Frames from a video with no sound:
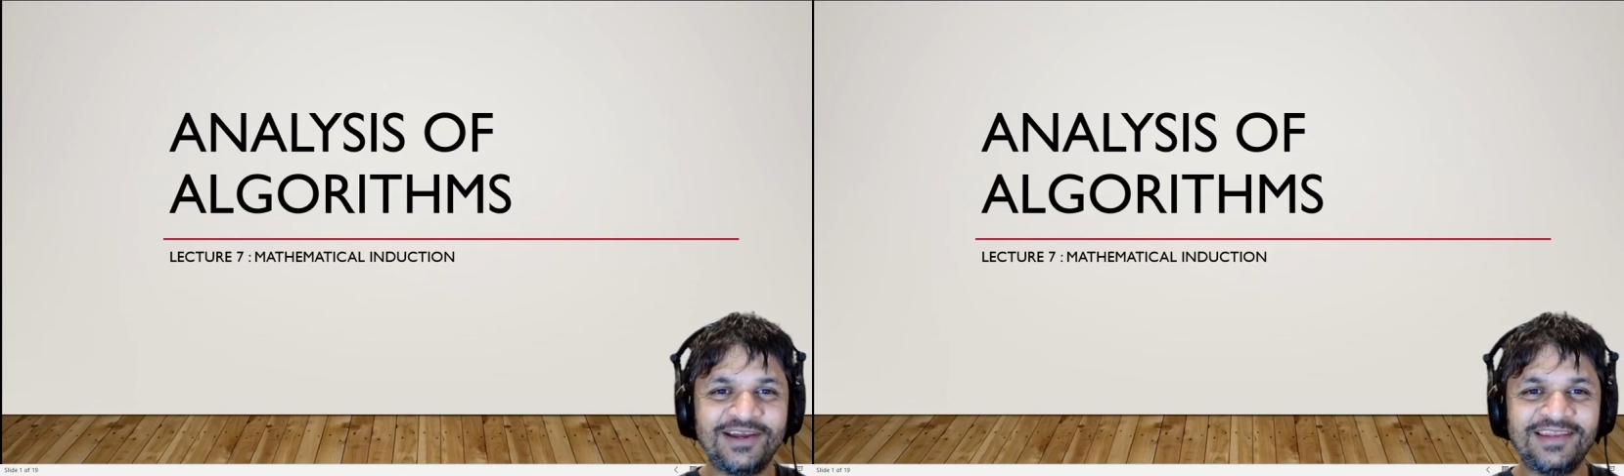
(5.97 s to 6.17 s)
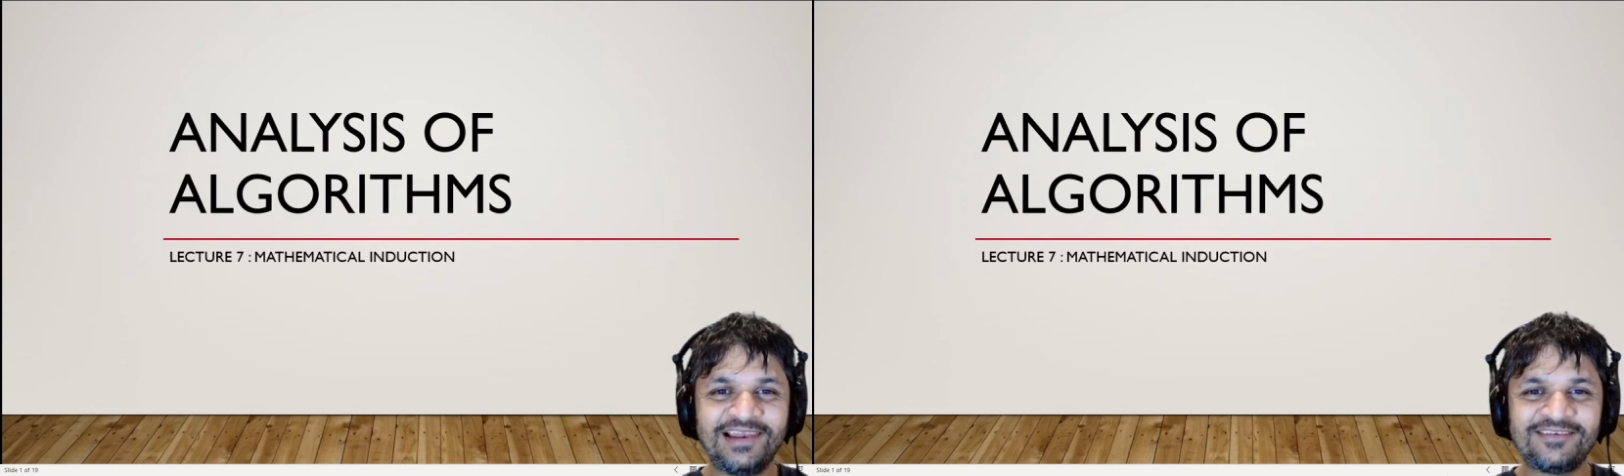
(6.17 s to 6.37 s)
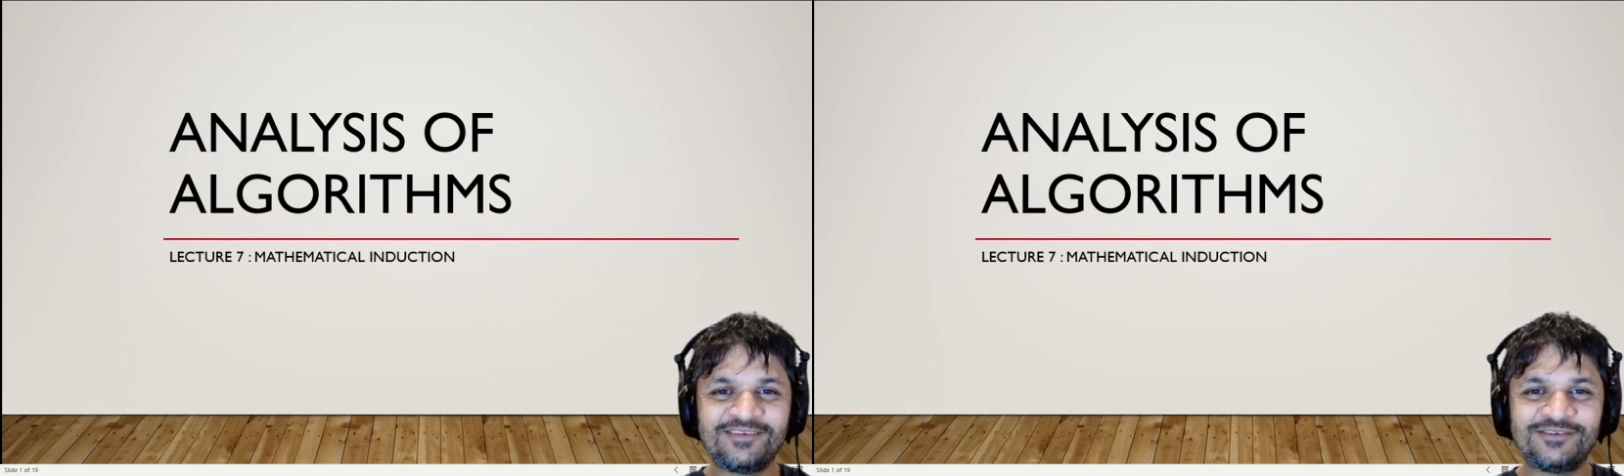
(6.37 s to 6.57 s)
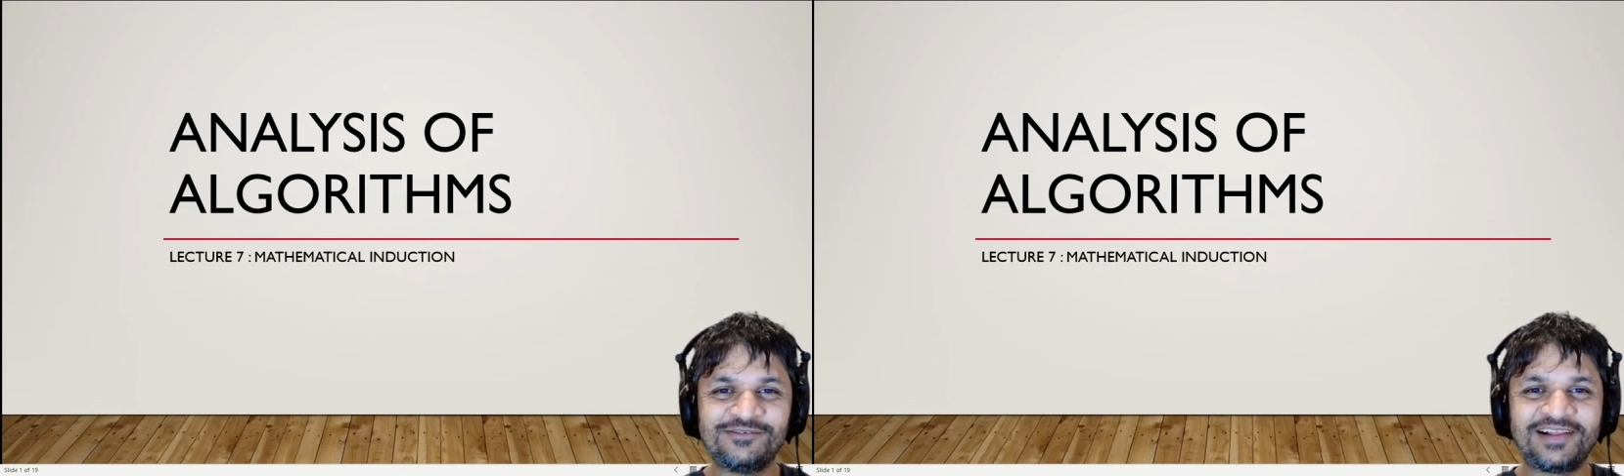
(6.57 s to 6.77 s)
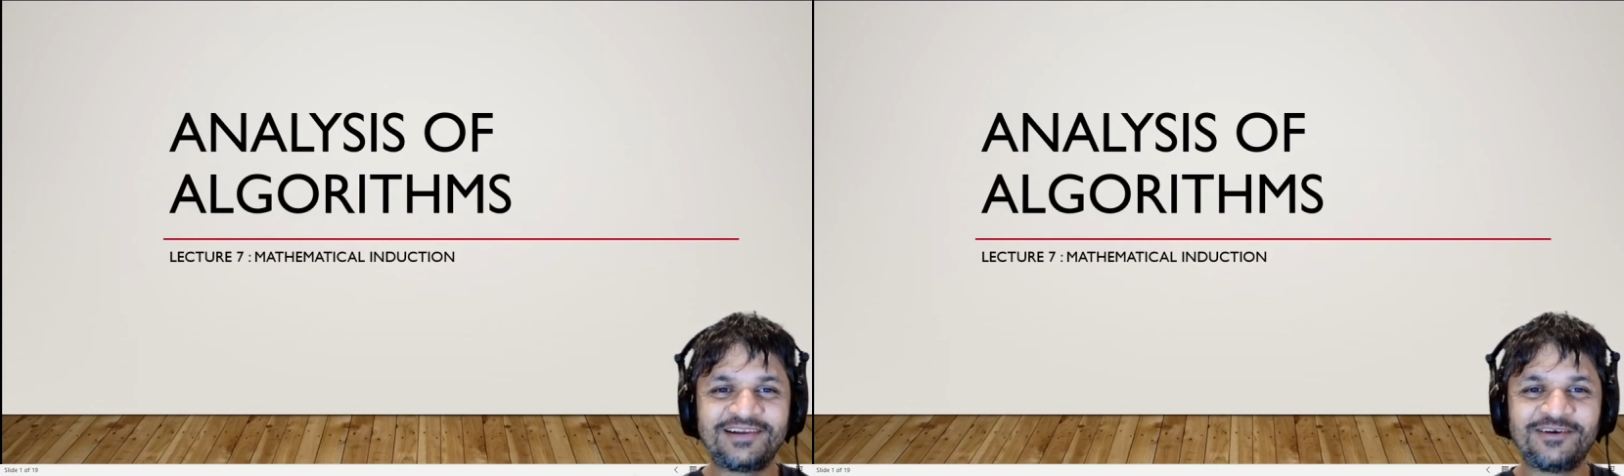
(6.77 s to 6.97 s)
Analysis of
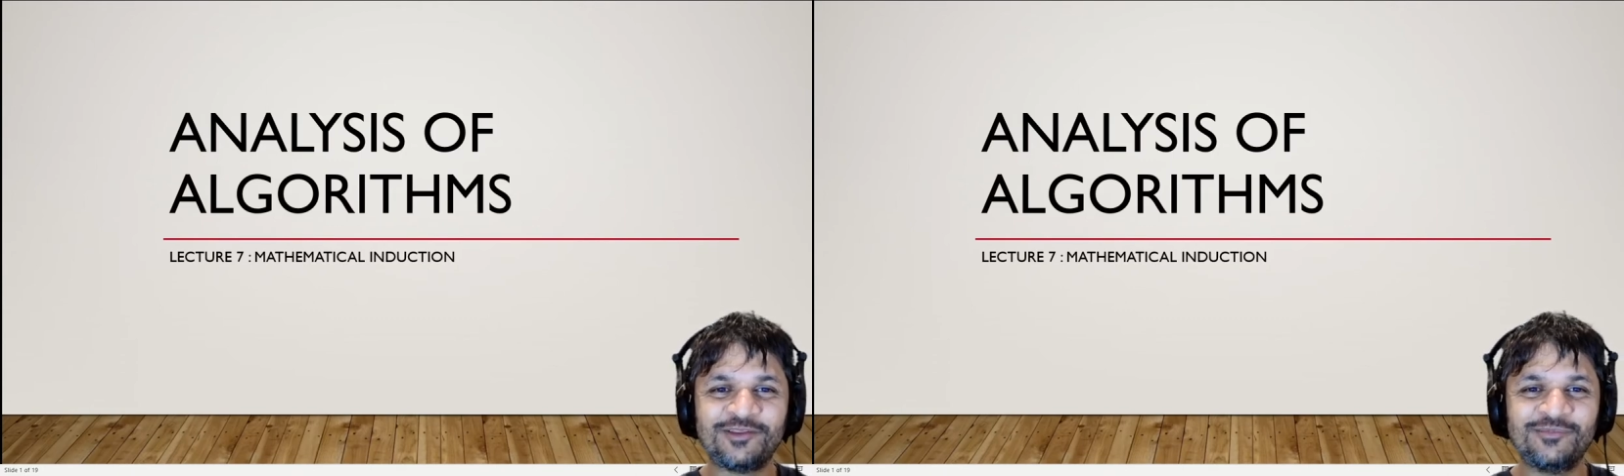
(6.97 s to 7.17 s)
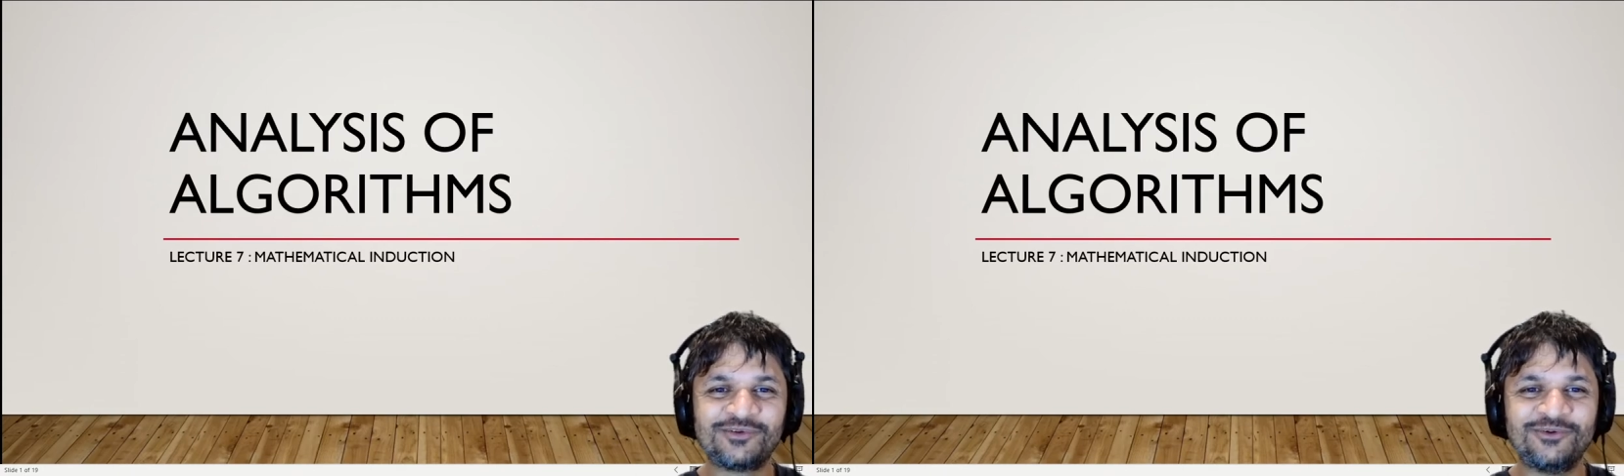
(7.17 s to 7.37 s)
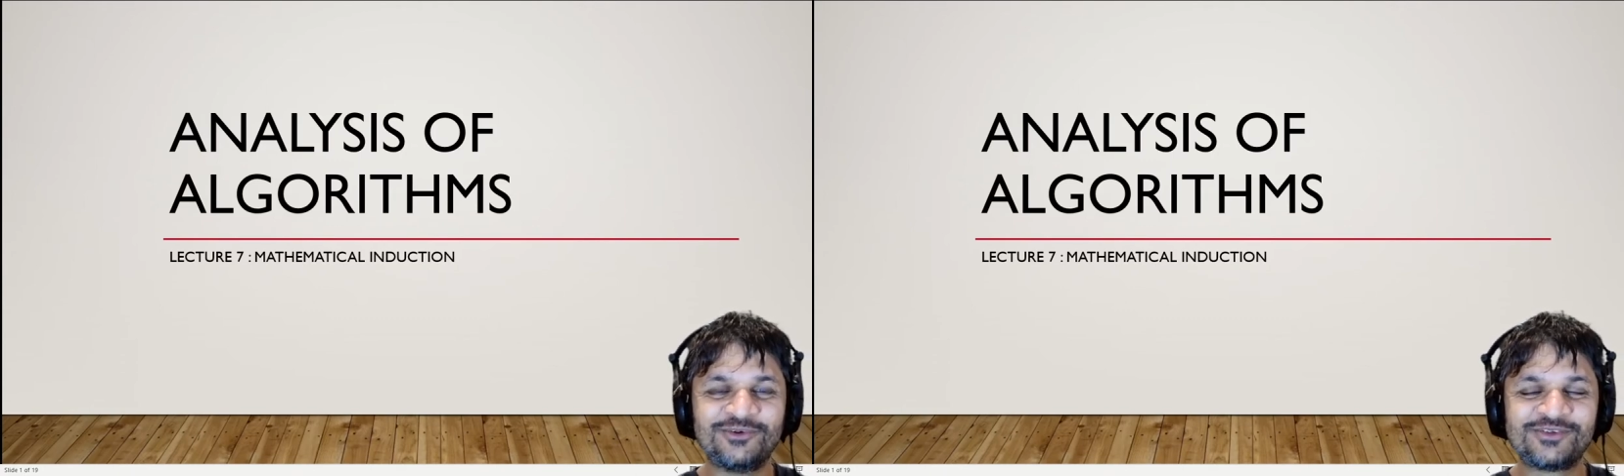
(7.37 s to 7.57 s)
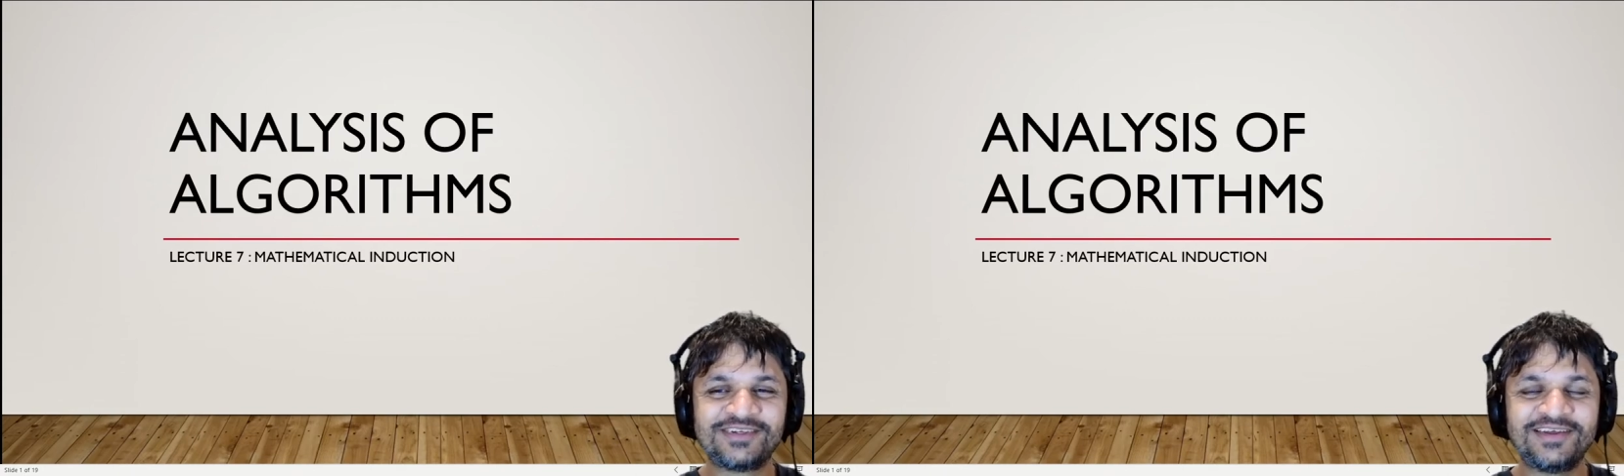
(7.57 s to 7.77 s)
Algorithms course.